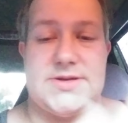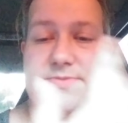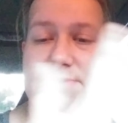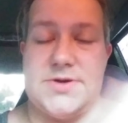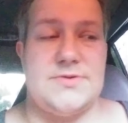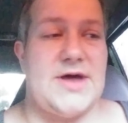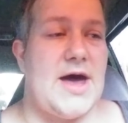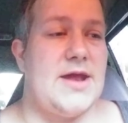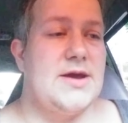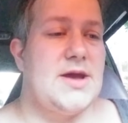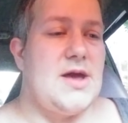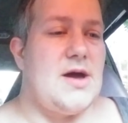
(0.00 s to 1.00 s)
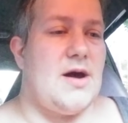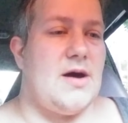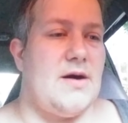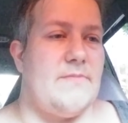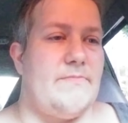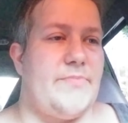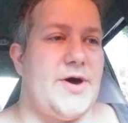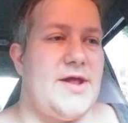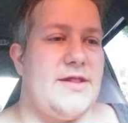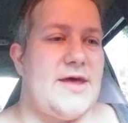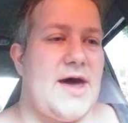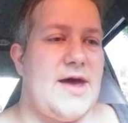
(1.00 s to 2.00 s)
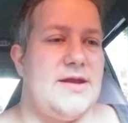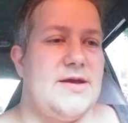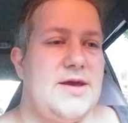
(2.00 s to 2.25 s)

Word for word: to do that, um, but that